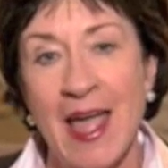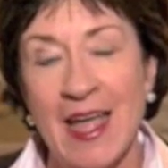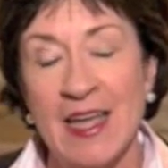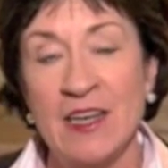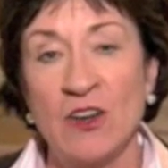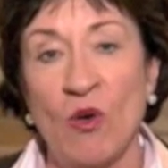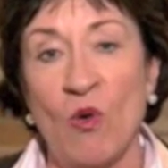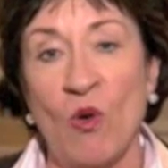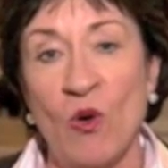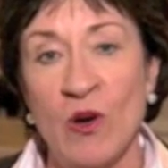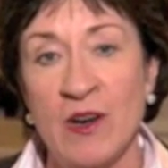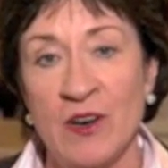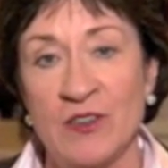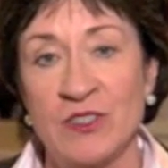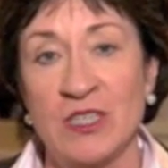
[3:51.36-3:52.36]
in
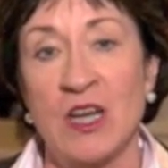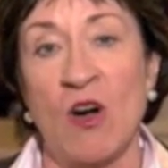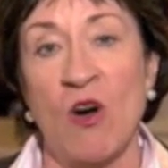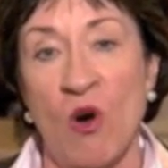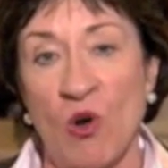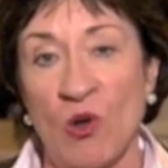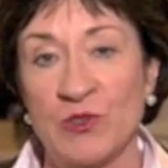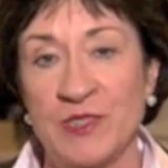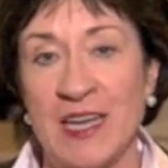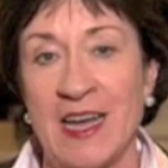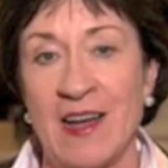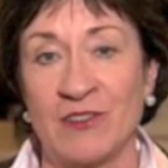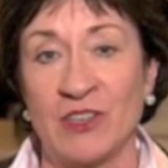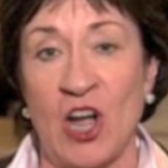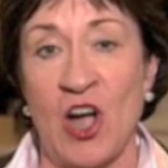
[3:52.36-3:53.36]
order to hold
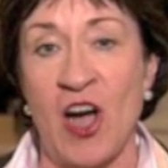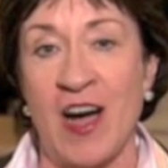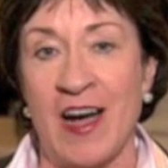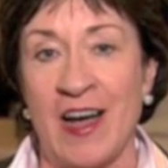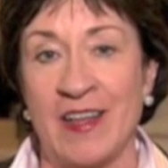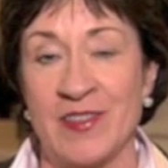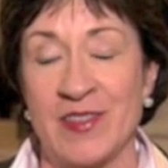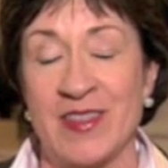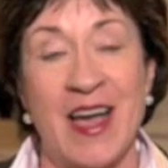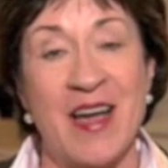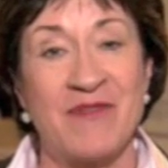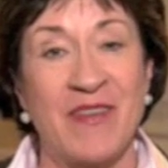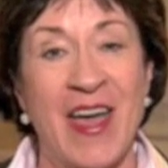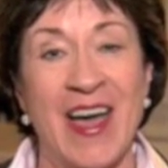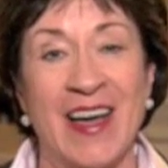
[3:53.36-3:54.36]
down costs.
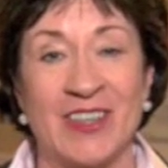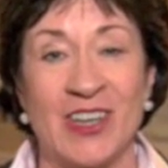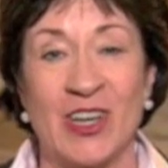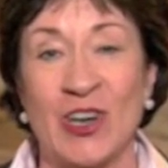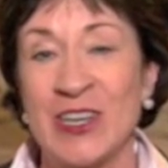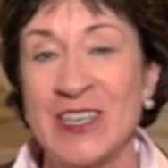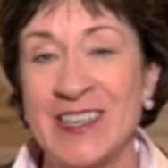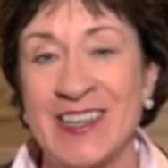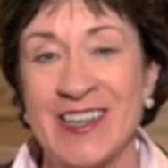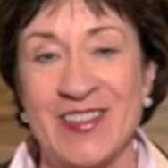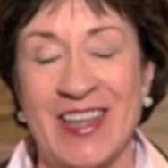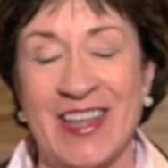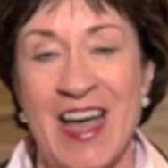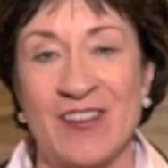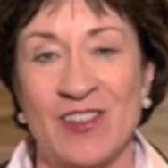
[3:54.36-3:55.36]
I've had good
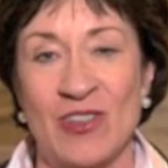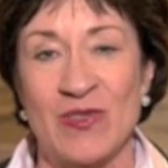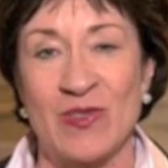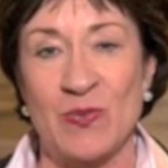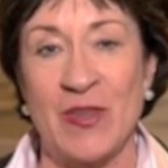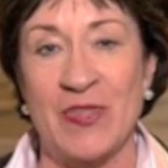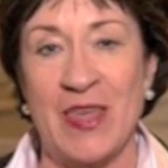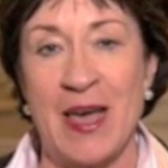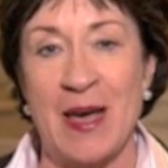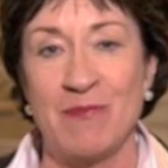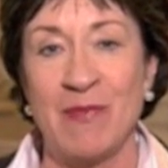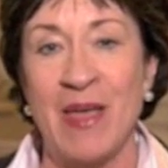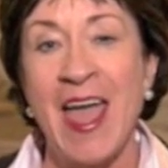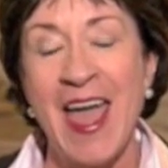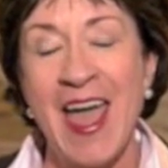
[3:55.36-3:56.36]
discussions with
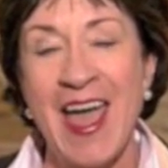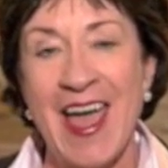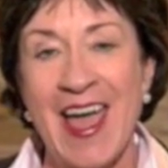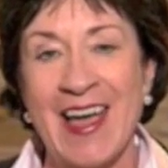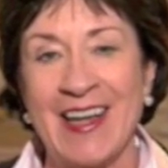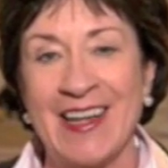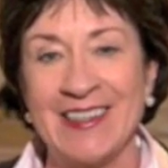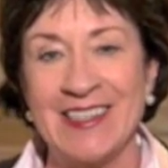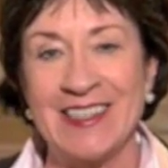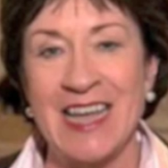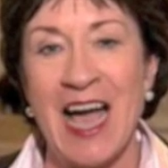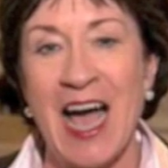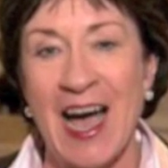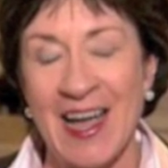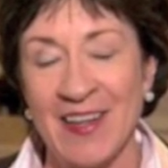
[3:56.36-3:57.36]
them,
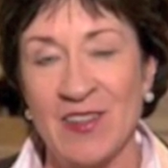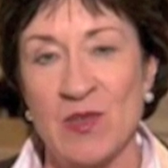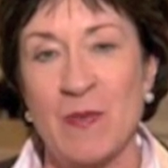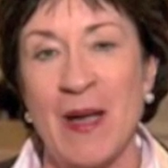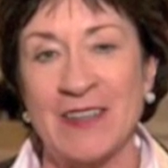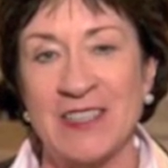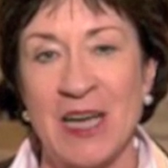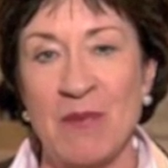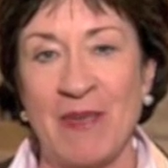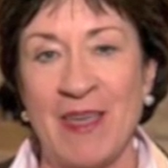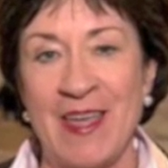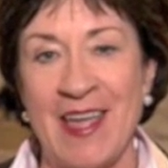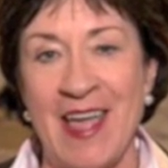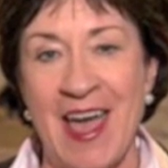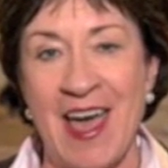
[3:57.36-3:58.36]
and I expect I'll
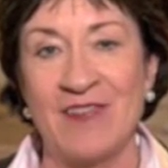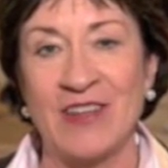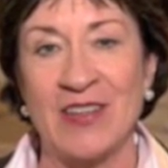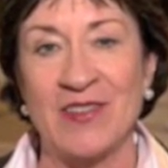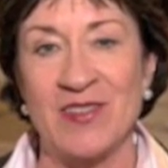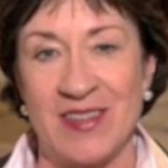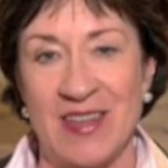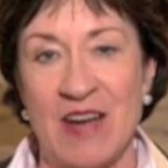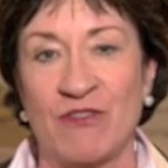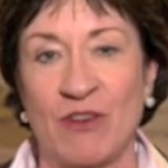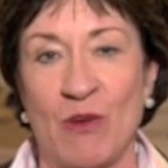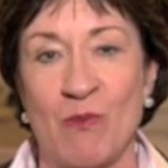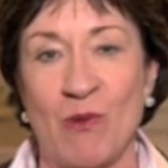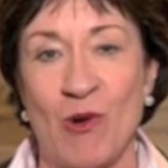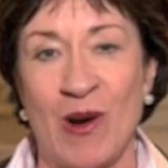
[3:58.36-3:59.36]
be having
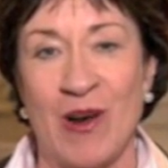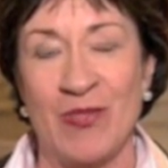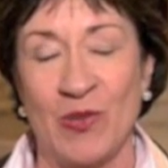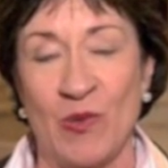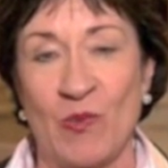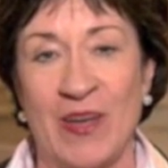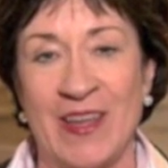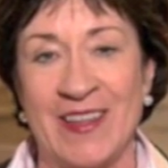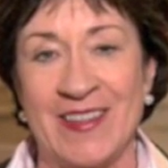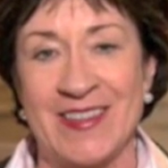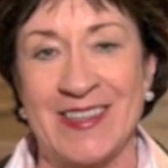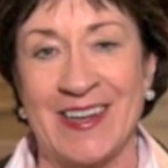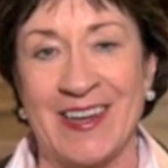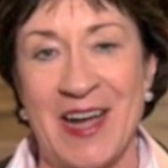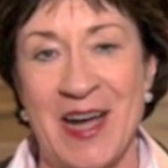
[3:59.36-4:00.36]
several more in the
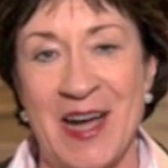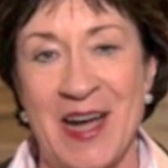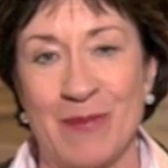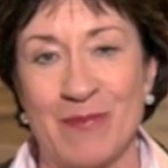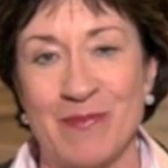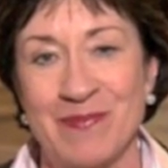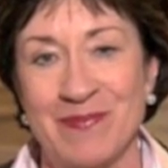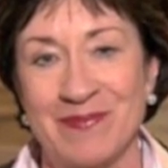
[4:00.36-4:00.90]
weeks to come.